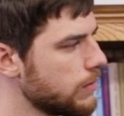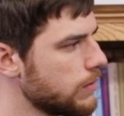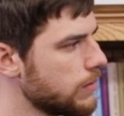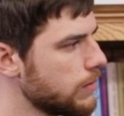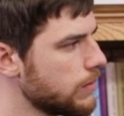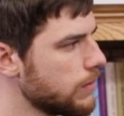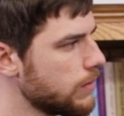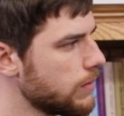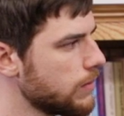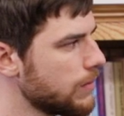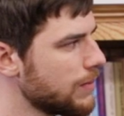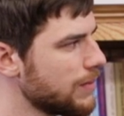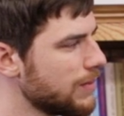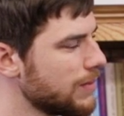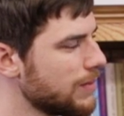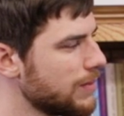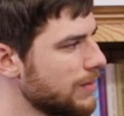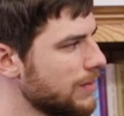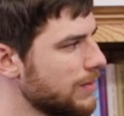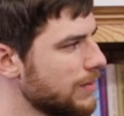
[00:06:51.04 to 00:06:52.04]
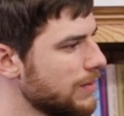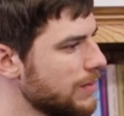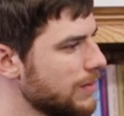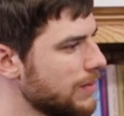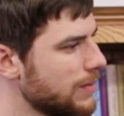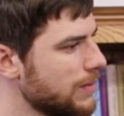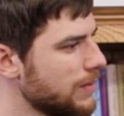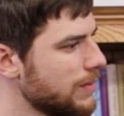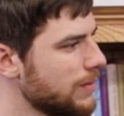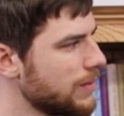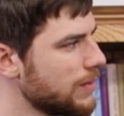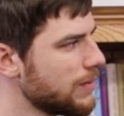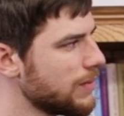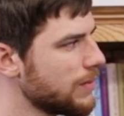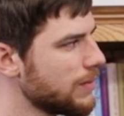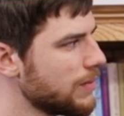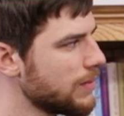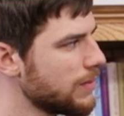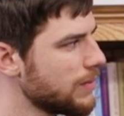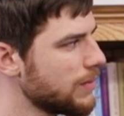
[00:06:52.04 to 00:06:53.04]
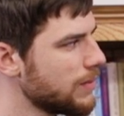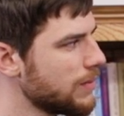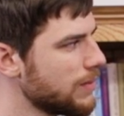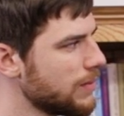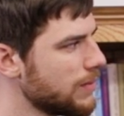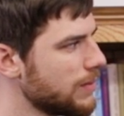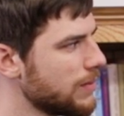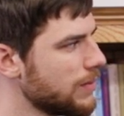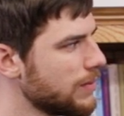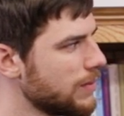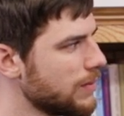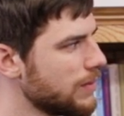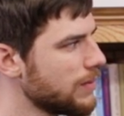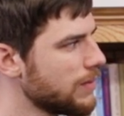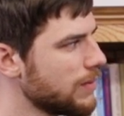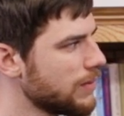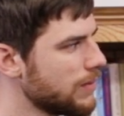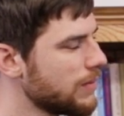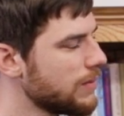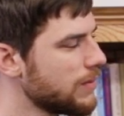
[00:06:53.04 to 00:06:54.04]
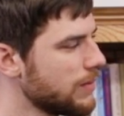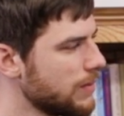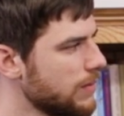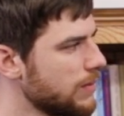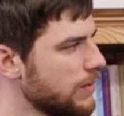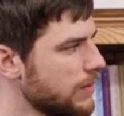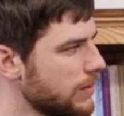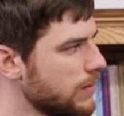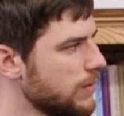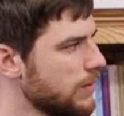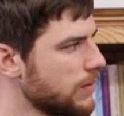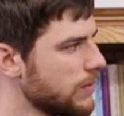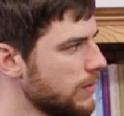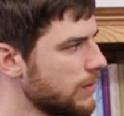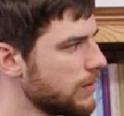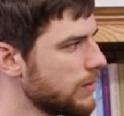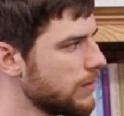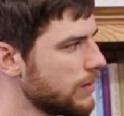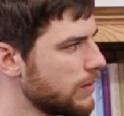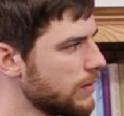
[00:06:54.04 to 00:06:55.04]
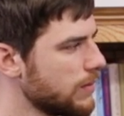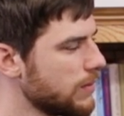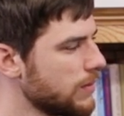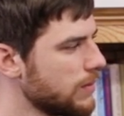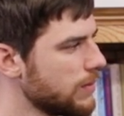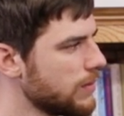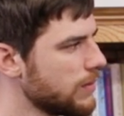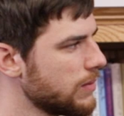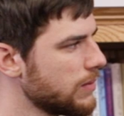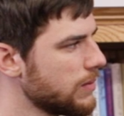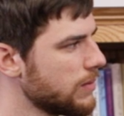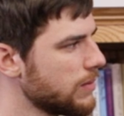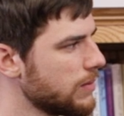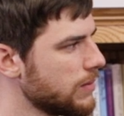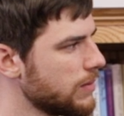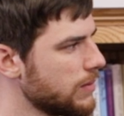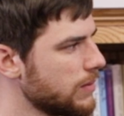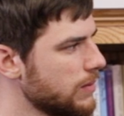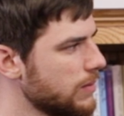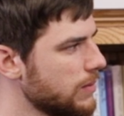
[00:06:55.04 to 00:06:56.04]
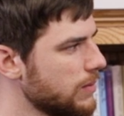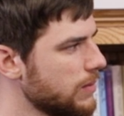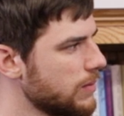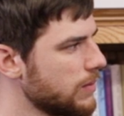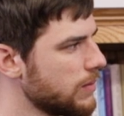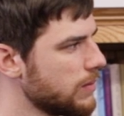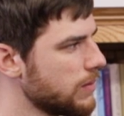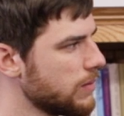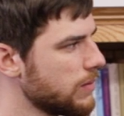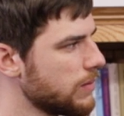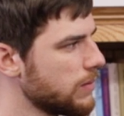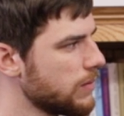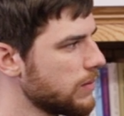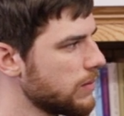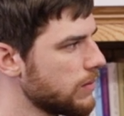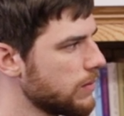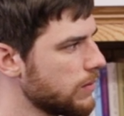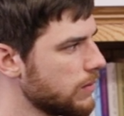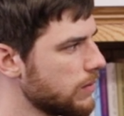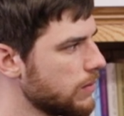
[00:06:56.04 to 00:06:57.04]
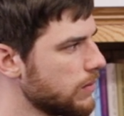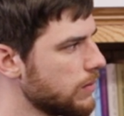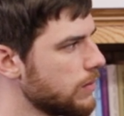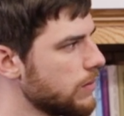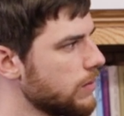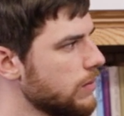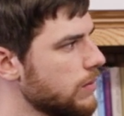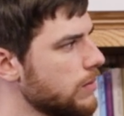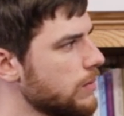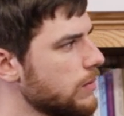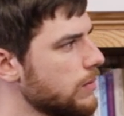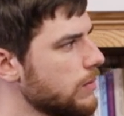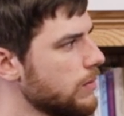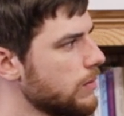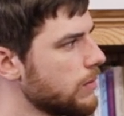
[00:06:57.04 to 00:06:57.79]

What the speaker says: The person shown says nothing.